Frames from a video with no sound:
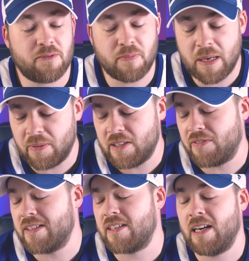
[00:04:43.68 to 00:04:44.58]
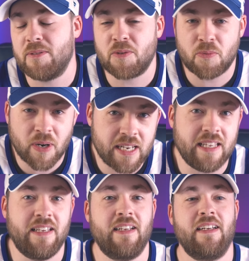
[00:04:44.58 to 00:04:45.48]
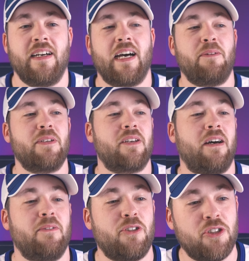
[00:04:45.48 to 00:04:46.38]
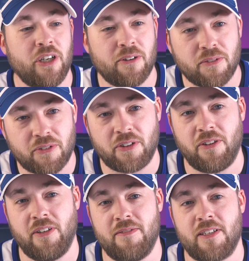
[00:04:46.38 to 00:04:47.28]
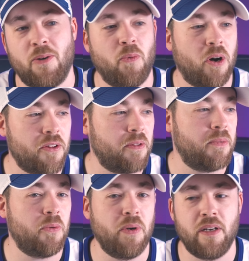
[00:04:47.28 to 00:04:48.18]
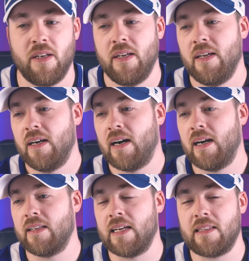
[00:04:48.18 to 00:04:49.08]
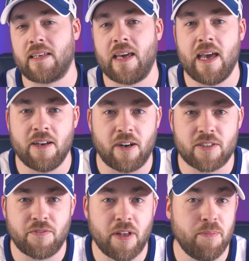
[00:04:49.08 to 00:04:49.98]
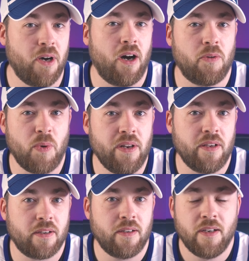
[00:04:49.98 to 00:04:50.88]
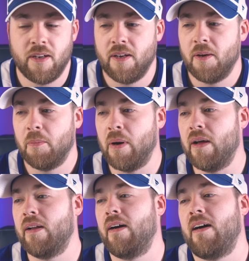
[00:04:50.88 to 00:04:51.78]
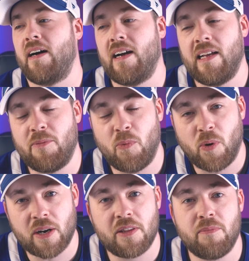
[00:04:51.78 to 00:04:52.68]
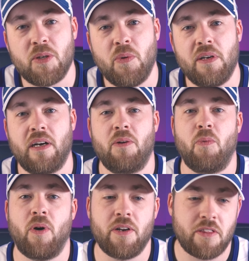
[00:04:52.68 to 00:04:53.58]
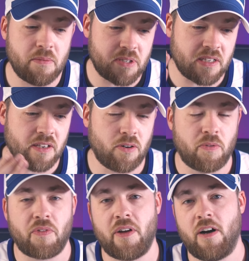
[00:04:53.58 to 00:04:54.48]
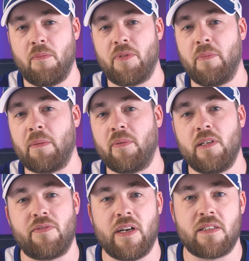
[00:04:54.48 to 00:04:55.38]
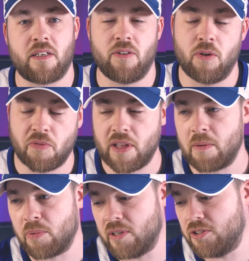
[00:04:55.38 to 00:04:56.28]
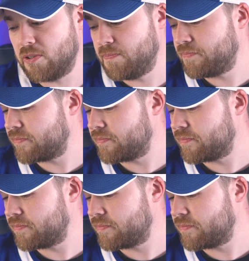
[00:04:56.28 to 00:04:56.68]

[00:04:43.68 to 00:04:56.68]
Maple Leafs fans. I was ready. I was I was cheering for the Leafs. I wanted them to win. I like the chaos of them not winning, but I wanted them to win. I wanted them to get over the hump. The Maple Leafs fans to get over that bridge